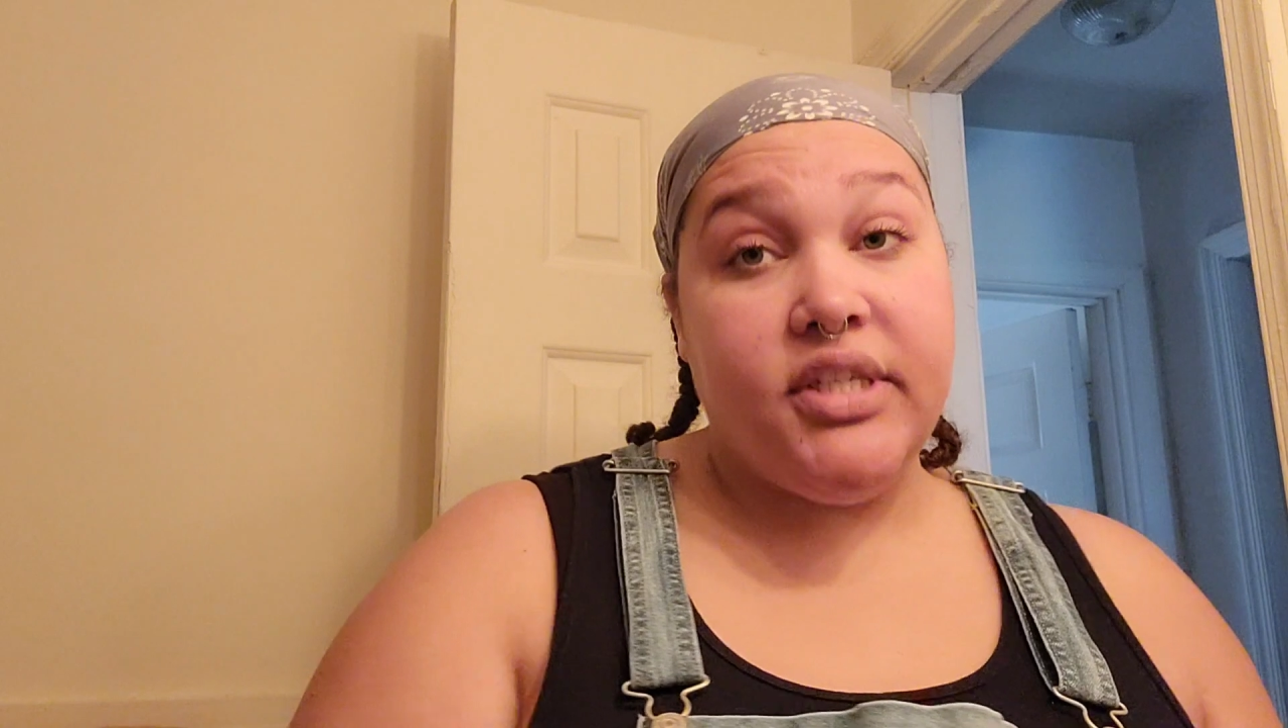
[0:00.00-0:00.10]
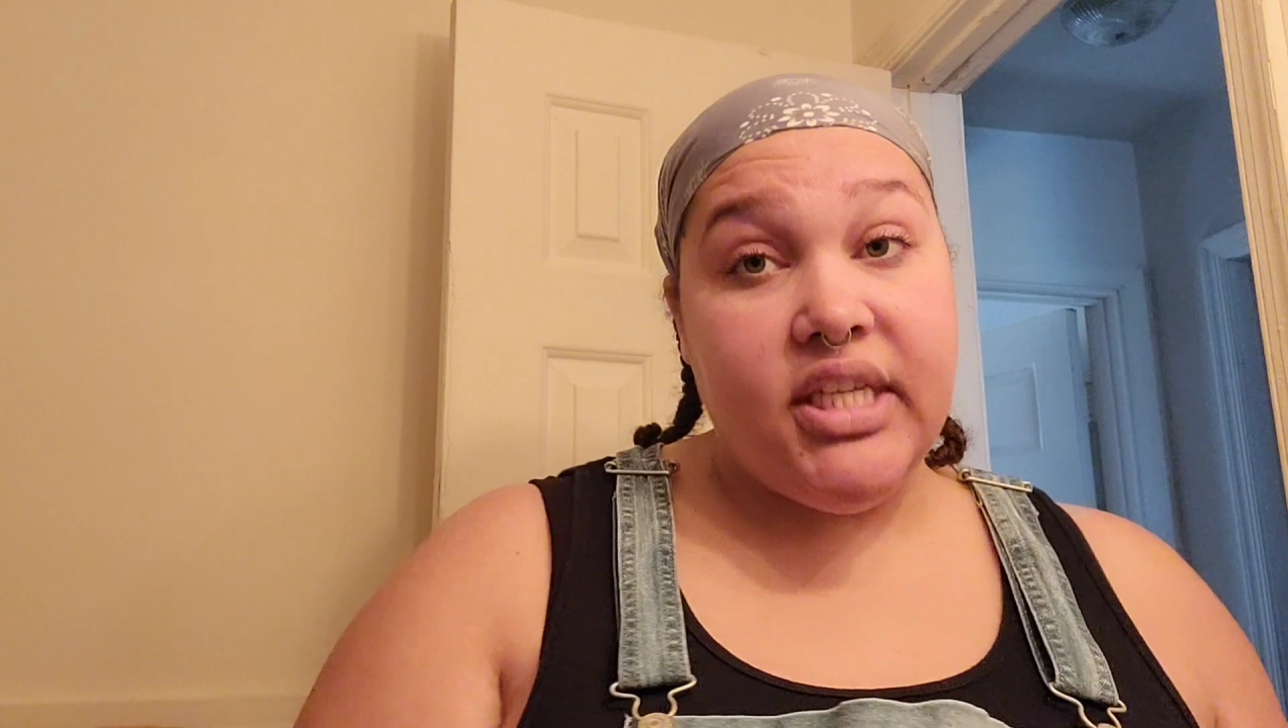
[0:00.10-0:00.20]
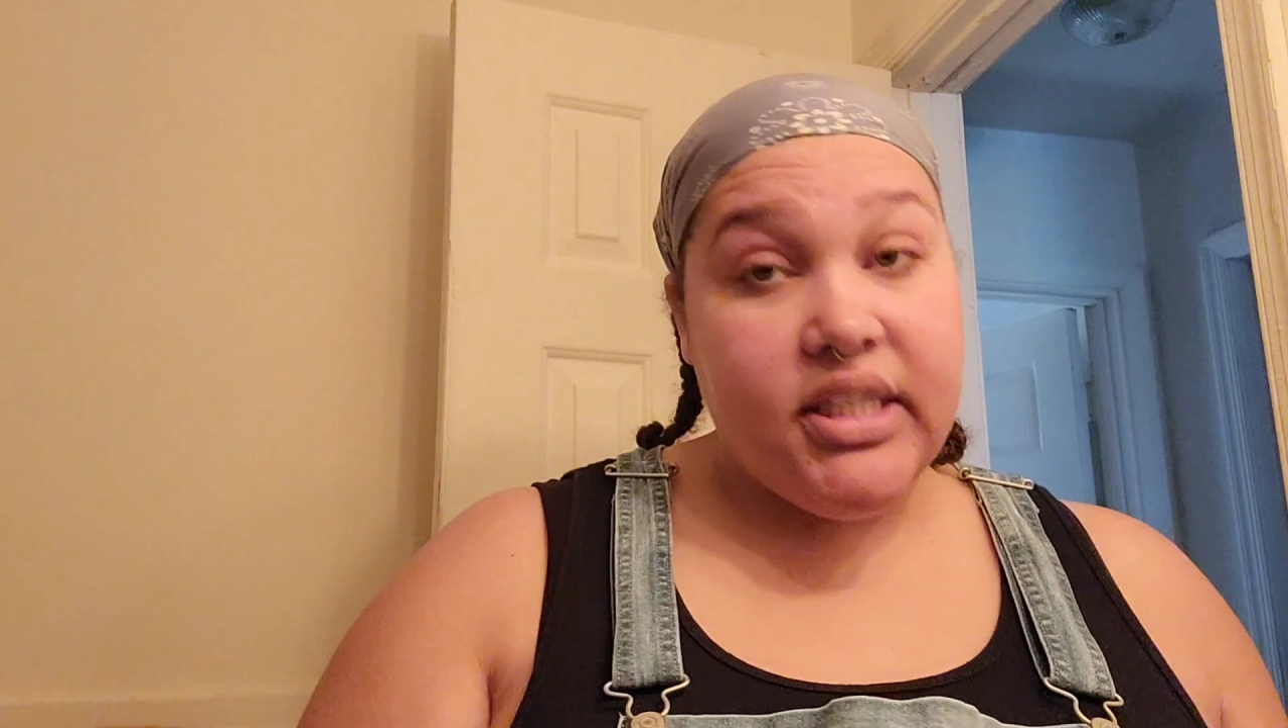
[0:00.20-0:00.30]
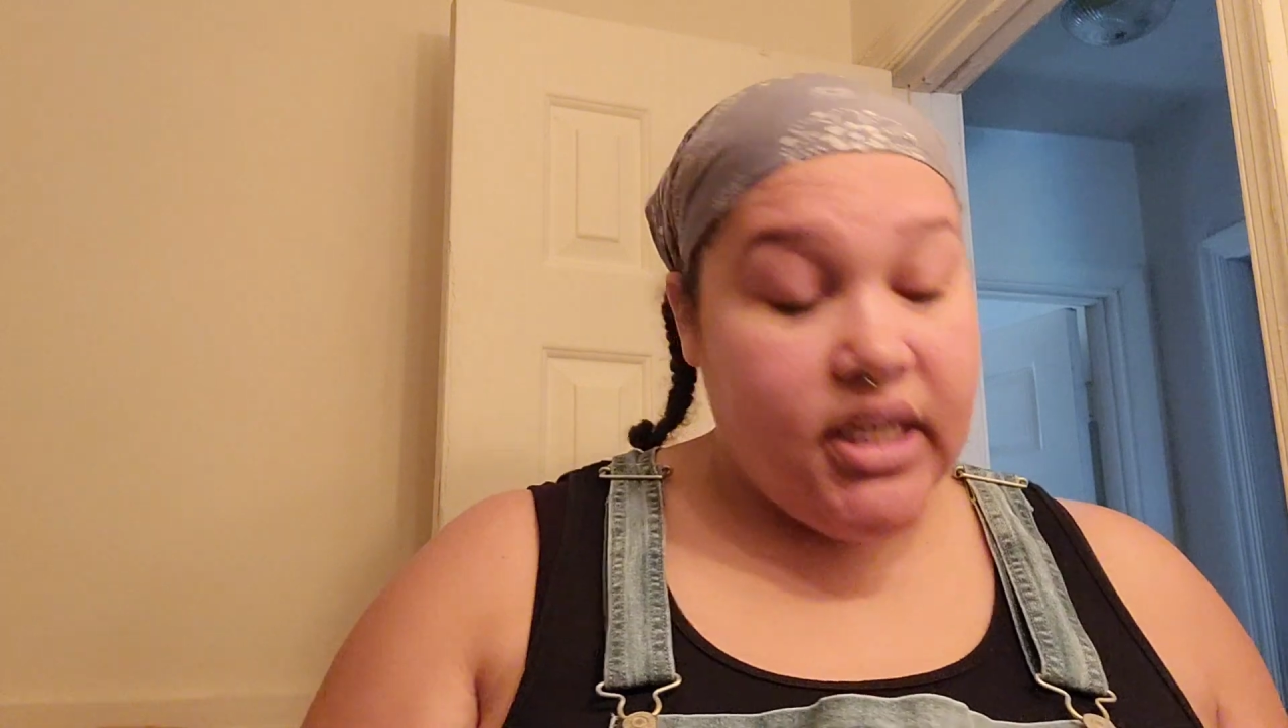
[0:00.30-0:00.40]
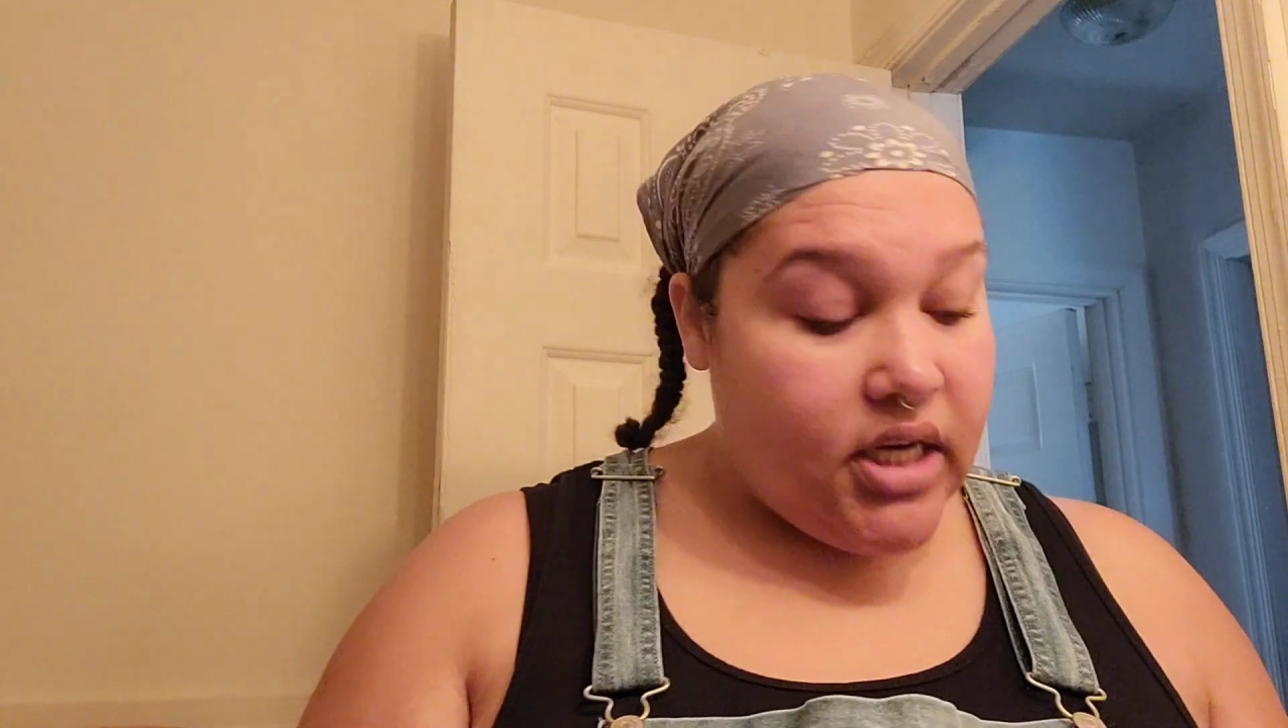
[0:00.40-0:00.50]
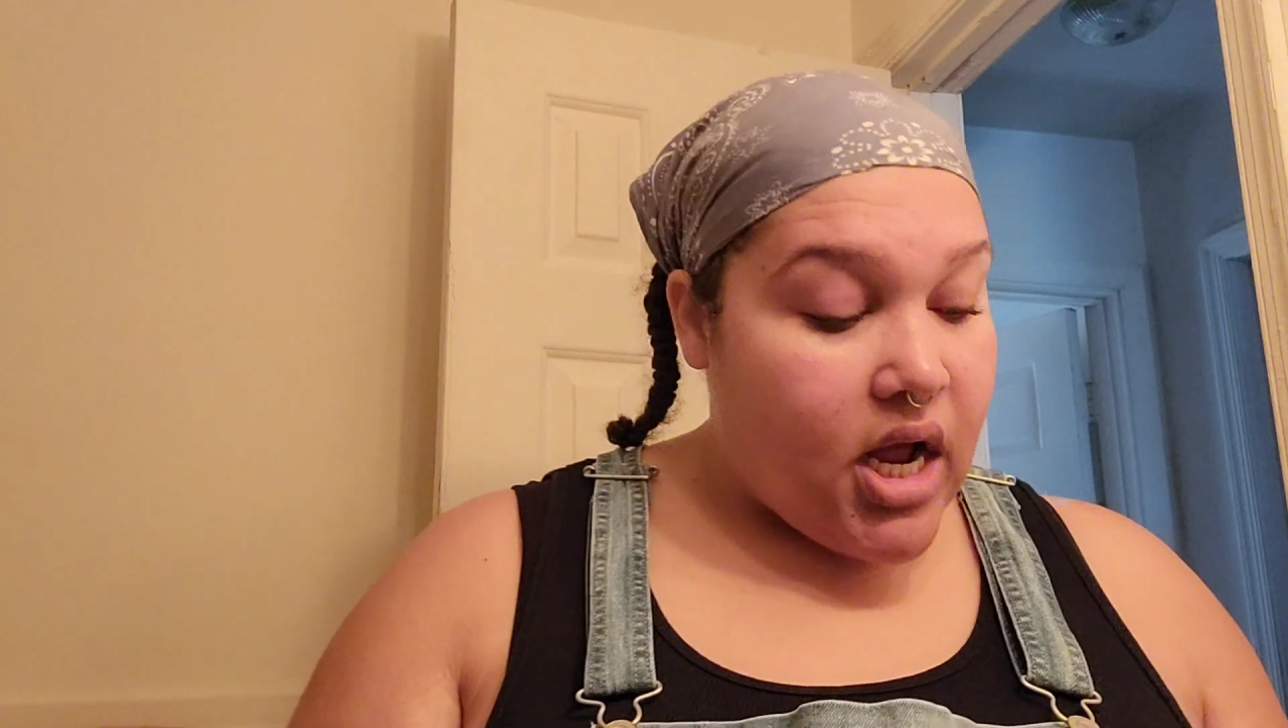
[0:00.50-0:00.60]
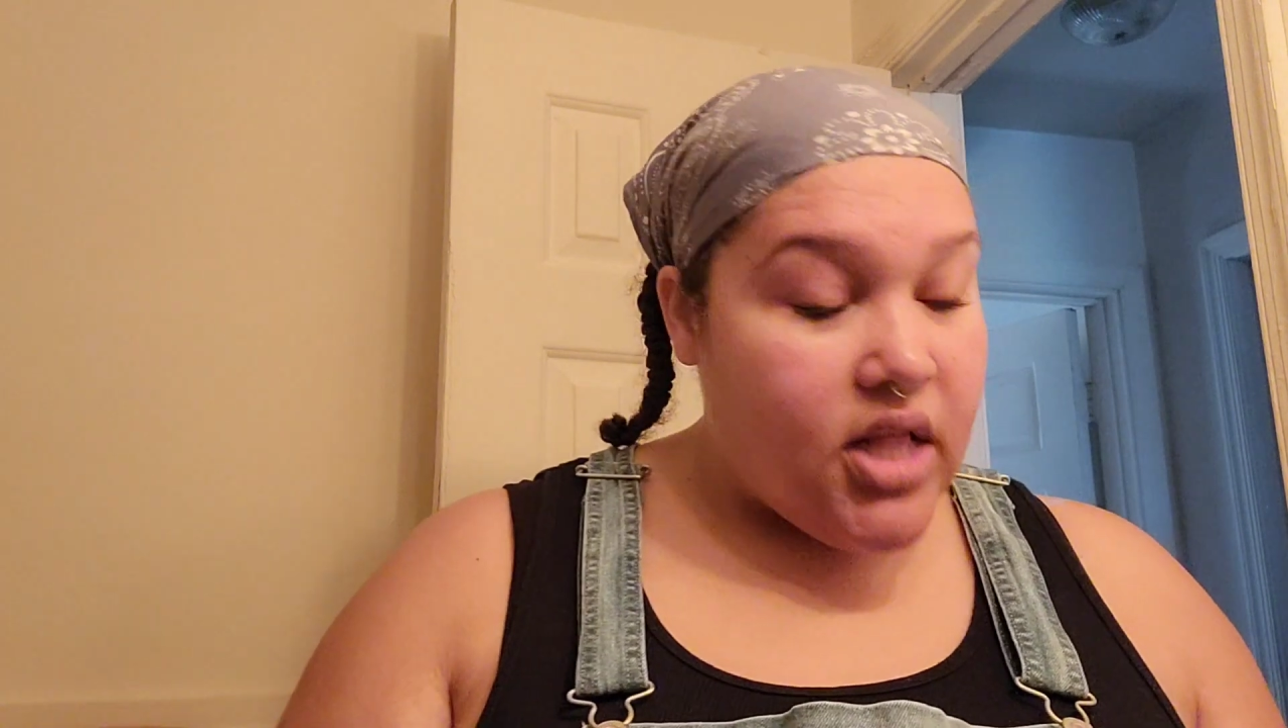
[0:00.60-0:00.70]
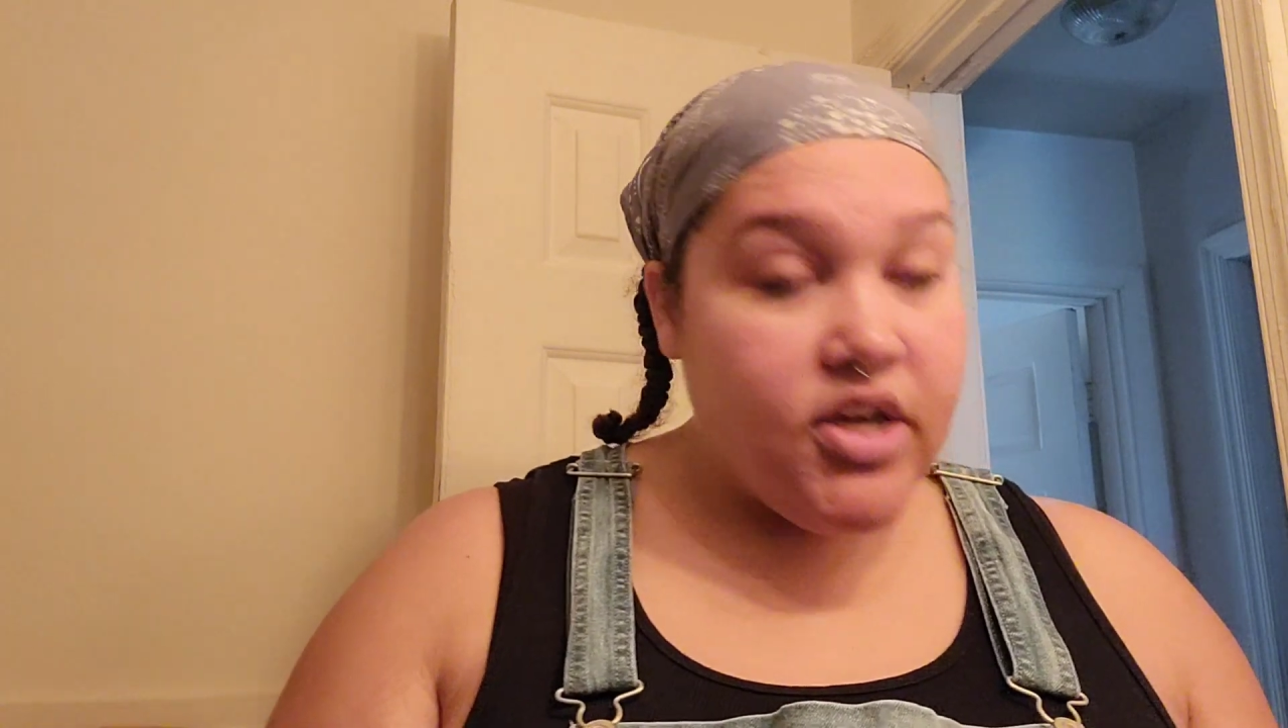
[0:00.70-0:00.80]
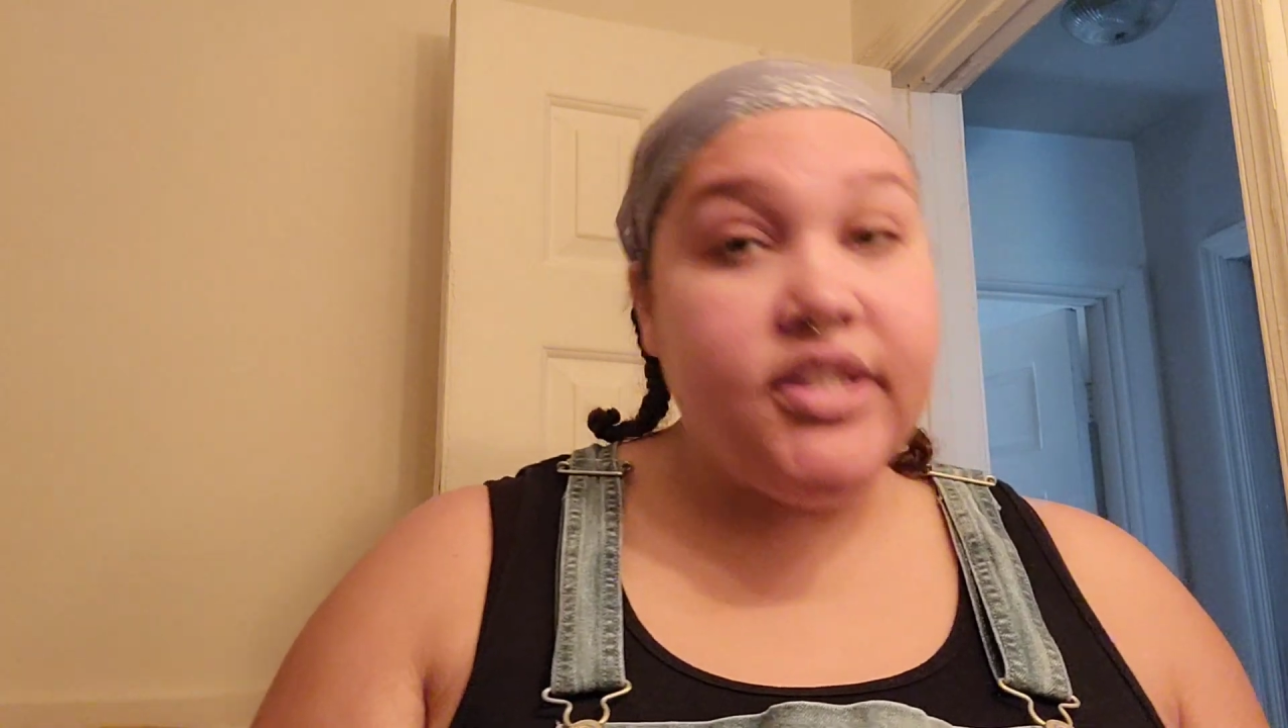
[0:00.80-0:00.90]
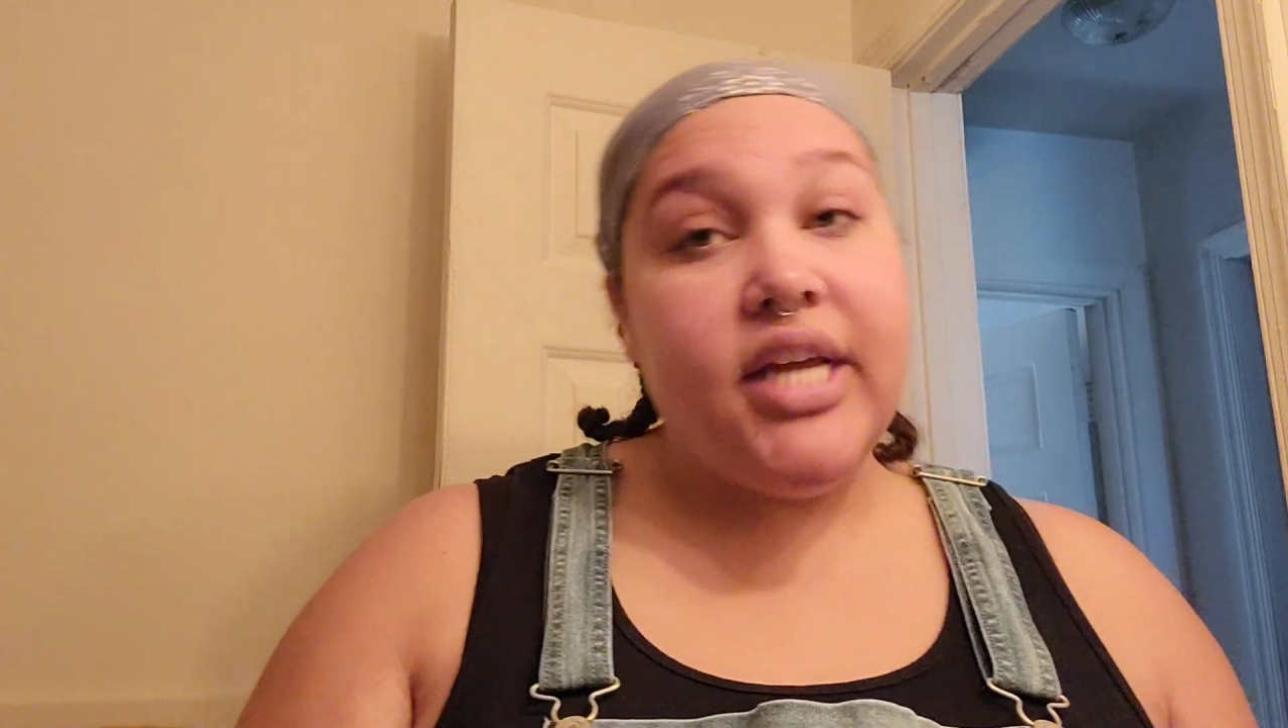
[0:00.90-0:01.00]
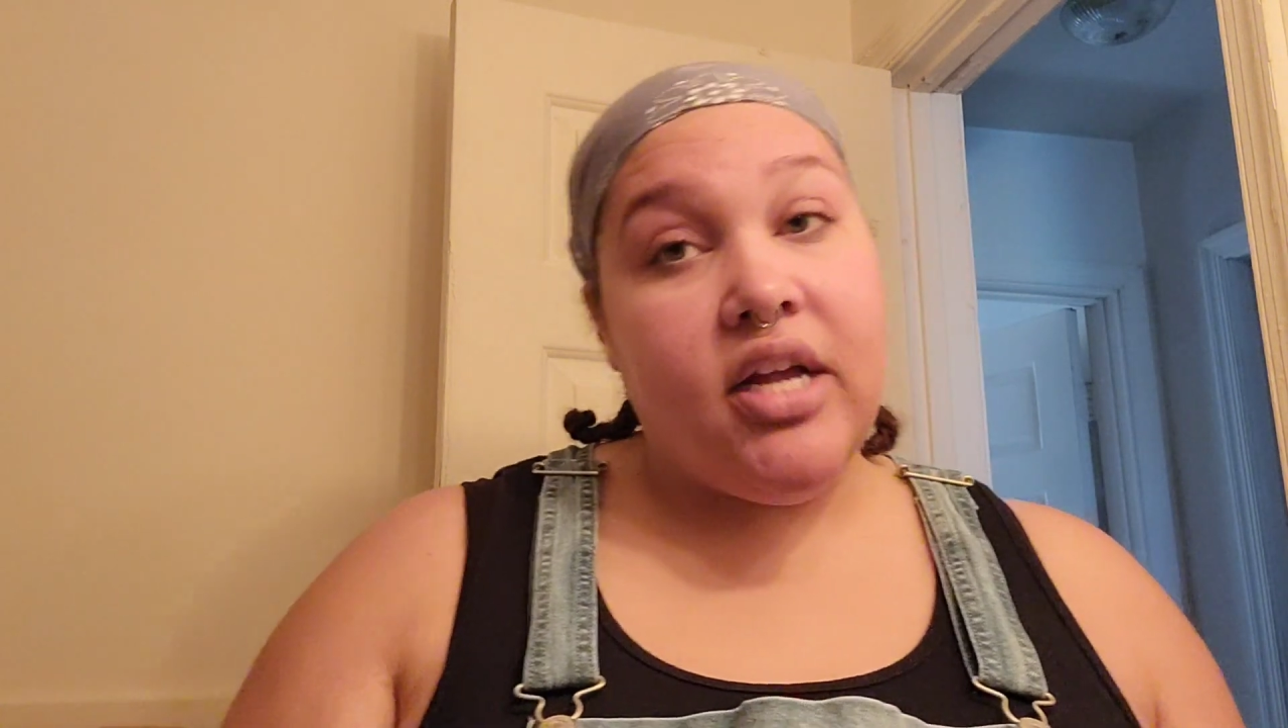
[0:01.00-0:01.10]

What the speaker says: $16,